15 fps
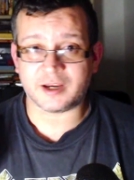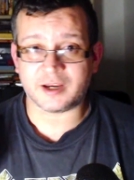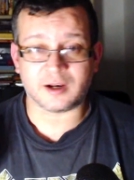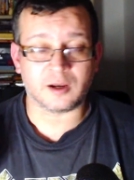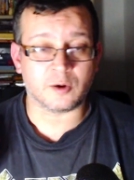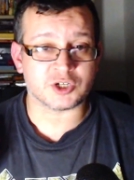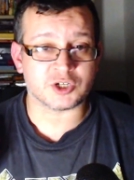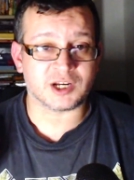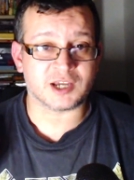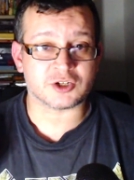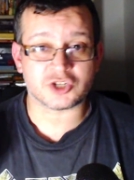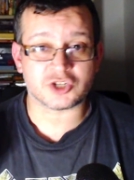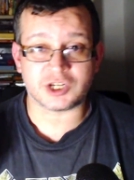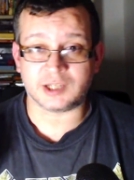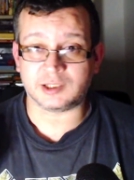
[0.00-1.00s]
closely
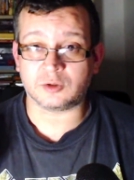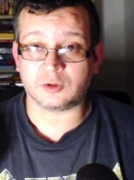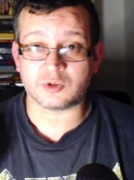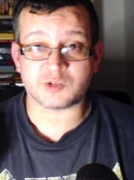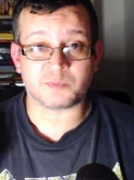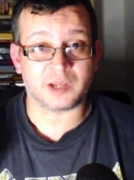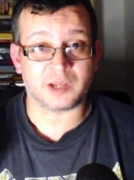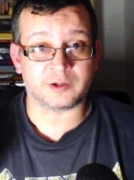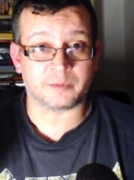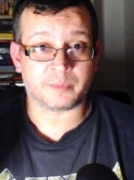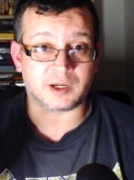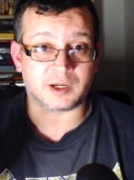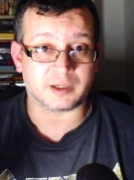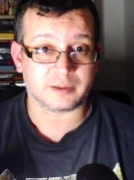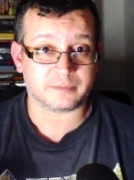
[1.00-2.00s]
associated to
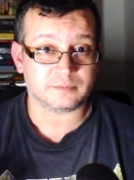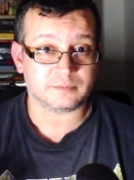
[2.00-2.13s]
Splatterpunk.